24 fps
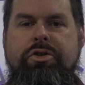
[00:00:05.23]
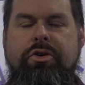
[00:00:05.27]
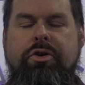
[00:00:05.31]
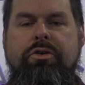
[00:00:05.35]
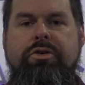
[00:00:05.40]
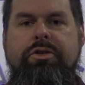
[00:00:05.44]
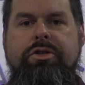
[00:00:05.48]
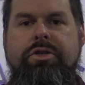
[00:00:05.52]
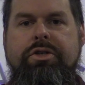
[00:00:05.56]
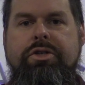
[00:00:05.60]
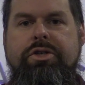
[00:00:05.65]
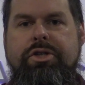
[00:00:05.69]

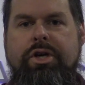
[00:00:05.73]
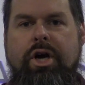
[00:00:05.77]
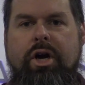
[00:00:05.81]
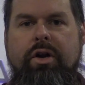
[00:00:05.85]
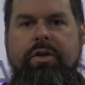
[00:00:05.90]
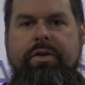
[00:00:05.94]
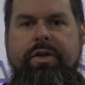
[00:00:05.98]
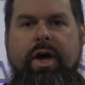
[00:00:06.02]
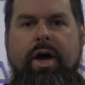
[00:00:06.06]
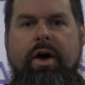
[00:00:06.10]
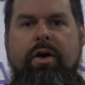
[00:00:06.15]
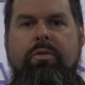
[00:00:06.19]
Church in
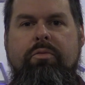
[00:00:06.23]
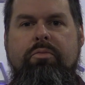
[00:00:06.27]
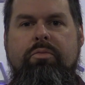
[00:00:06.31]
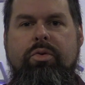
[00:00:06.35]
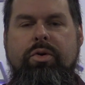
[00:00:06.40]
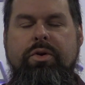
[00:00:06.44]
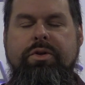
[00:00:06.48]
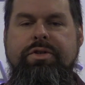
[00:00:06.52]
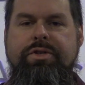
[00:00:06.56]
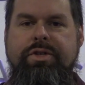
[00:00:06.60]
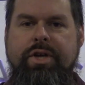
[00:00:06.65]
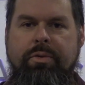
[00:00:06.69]
Charlottetown,
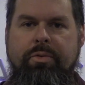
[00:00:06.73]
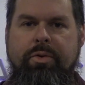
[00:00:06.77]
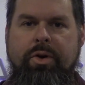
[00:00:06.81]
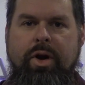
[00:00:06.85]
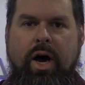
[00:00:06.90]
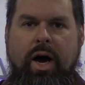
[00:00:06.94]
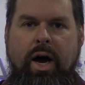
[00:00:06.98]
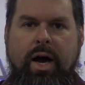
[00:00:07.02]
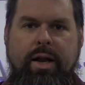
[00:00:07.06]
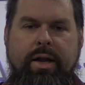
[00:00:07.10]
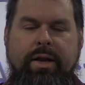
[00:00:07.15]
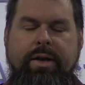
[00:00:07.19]
Prince Edward
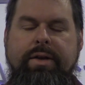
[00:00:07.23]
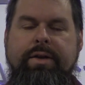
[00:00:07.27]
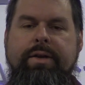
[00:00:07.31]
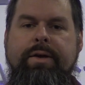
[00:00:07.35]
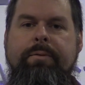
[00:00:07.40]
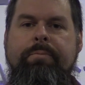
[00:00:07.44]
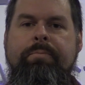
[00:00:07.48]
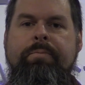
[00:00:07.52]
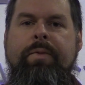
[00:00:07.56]
Island.